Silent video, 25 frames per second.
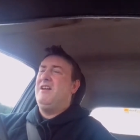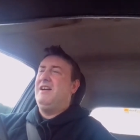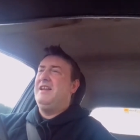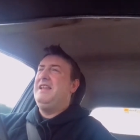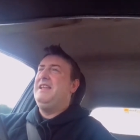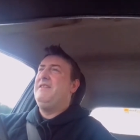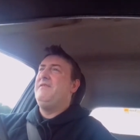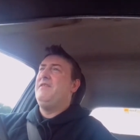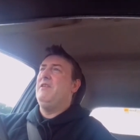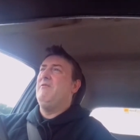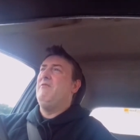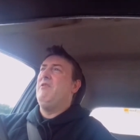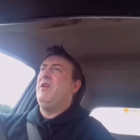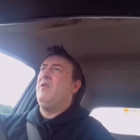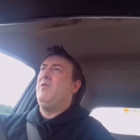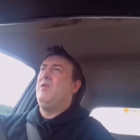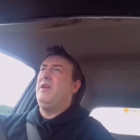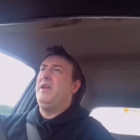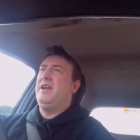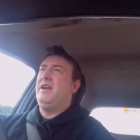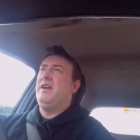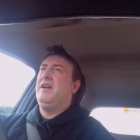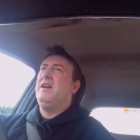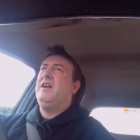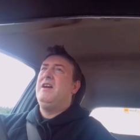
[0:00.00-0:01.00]
I leave it
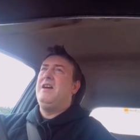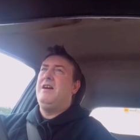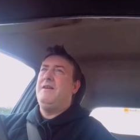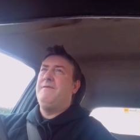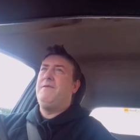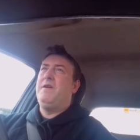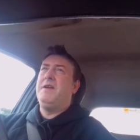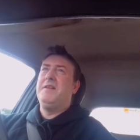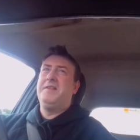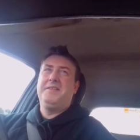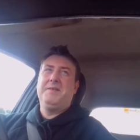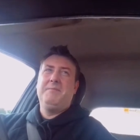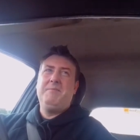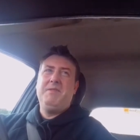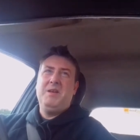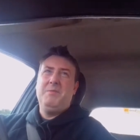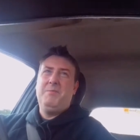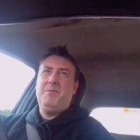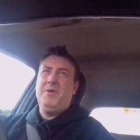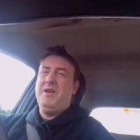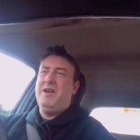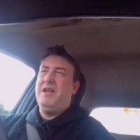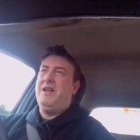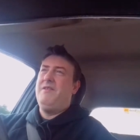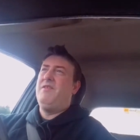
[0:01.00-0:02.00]
rolling, I find someone
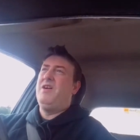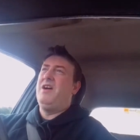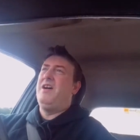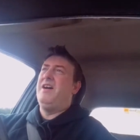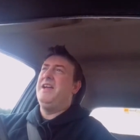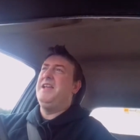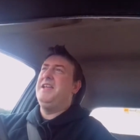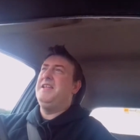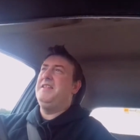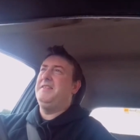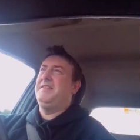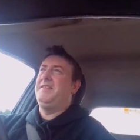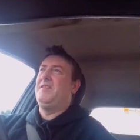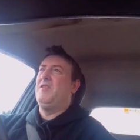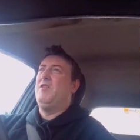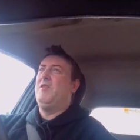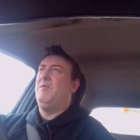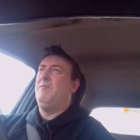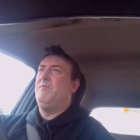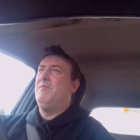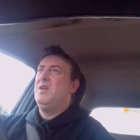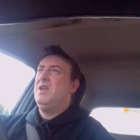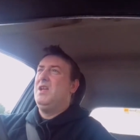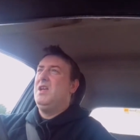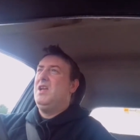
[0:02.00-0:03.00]
to pull over, I hit
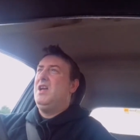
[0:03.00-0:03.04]
stop.